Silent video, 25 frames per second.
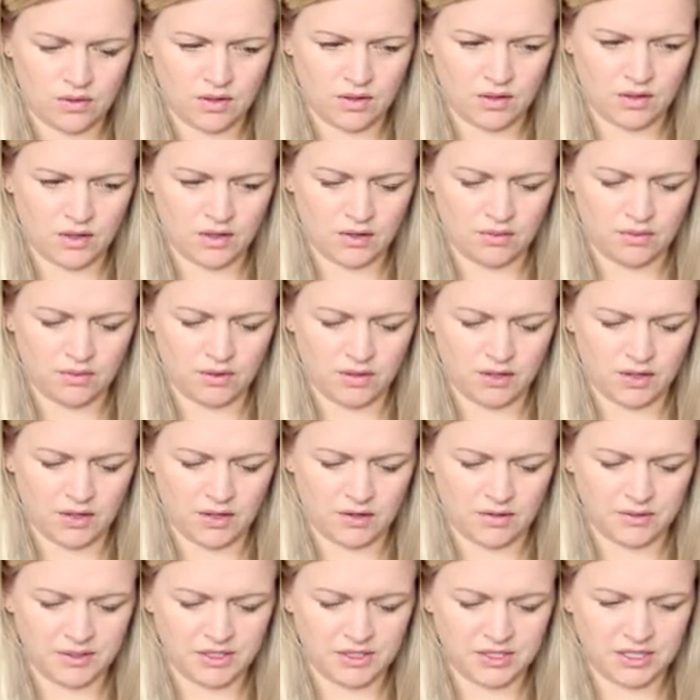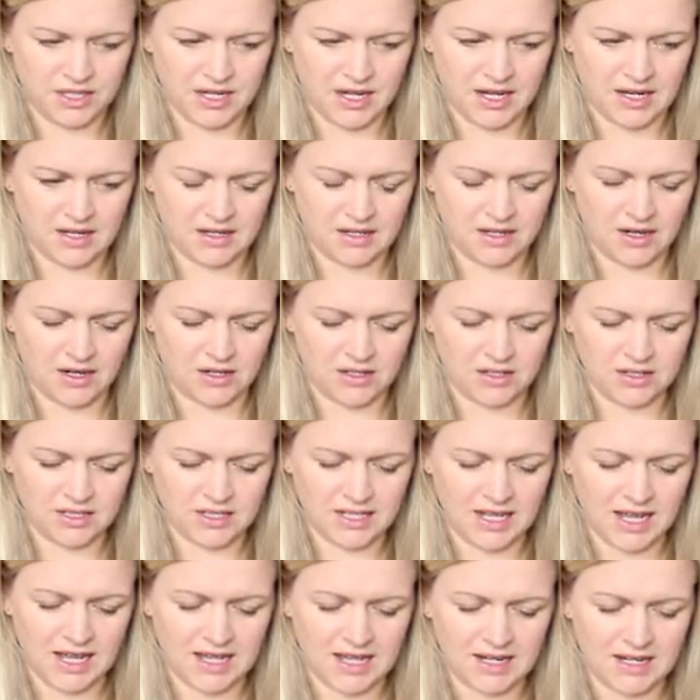Uh-oh, uh-oh, he's gaining on
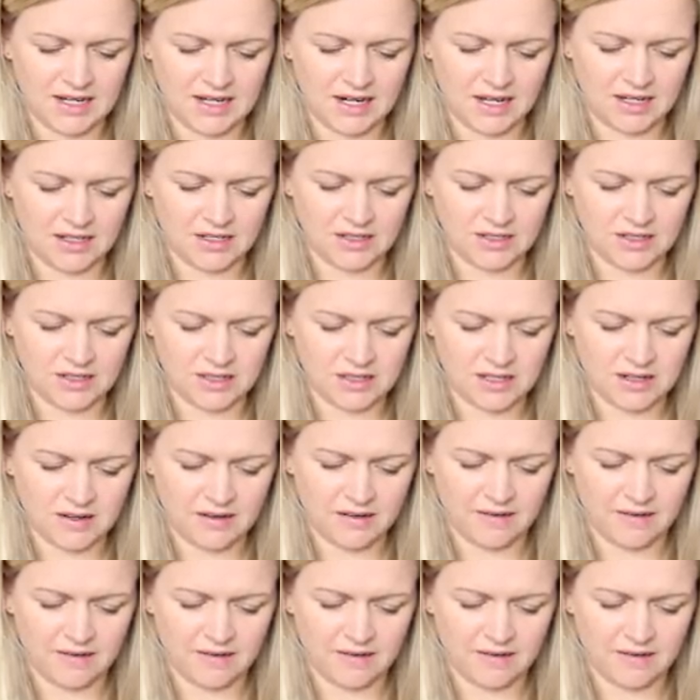us, gaining on us.